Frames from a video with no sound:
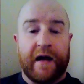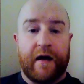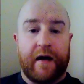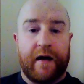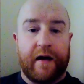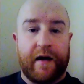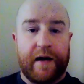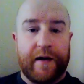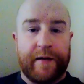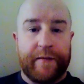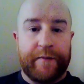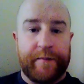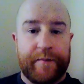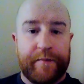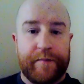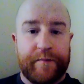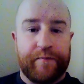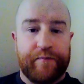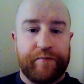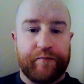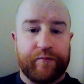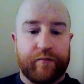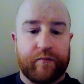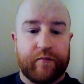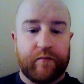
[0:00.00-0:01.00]

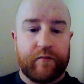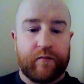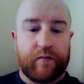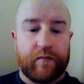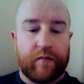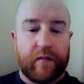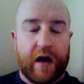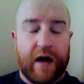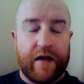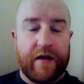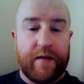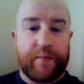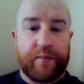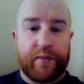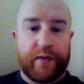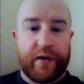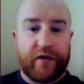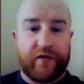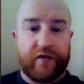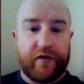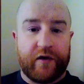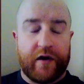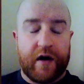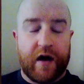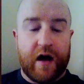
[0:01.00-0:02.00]
and the
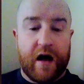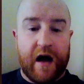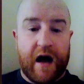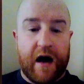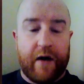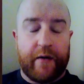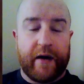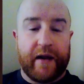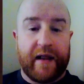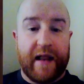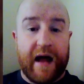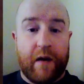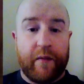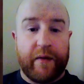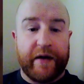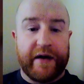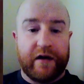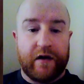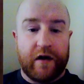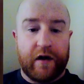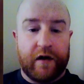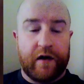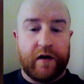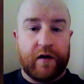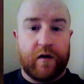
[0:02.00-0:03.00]
prison are
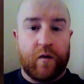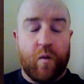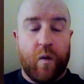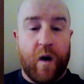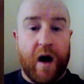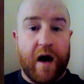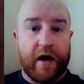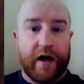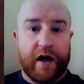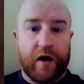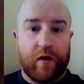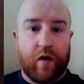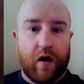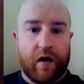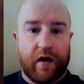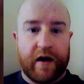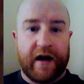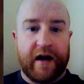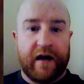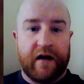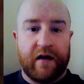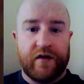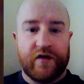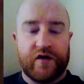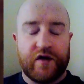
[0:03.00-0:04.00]
allowing you, while you're on
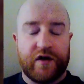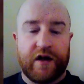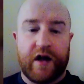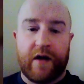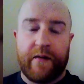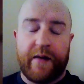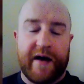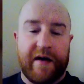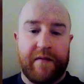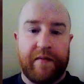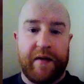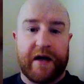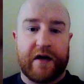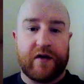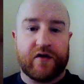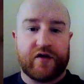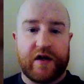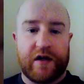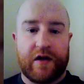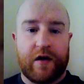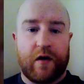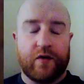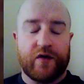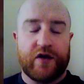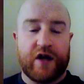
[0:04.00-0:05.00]
it, to do it because
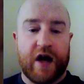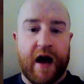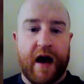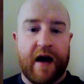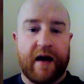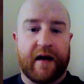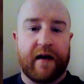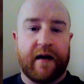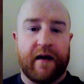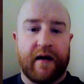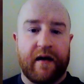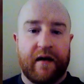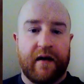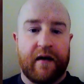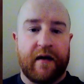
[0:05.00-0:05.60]
they don't check.